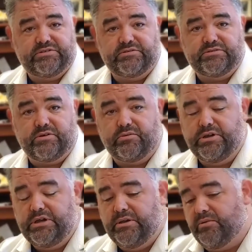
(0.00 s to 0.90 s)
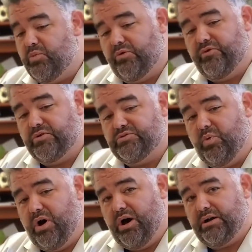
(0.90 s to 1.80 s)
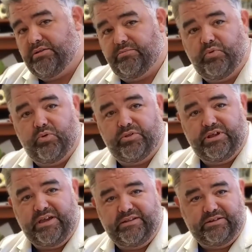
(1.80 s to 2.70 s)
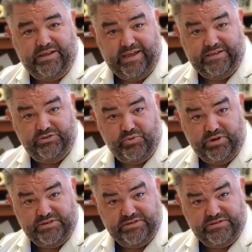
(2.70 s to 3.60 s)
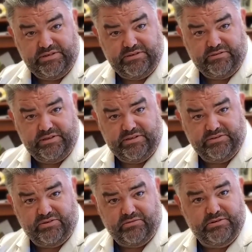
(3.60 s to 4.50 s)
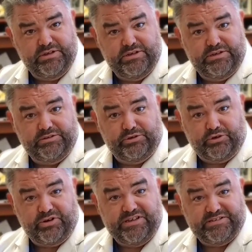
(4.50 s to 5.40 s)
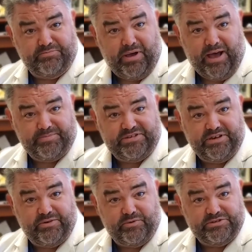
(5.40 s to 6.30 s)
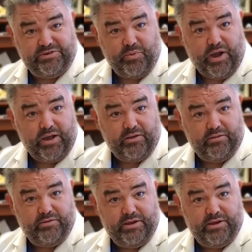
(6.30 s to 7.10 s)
And so the more folks walk, the more they get little achy joints, and things are little creaks and pops here once in a while.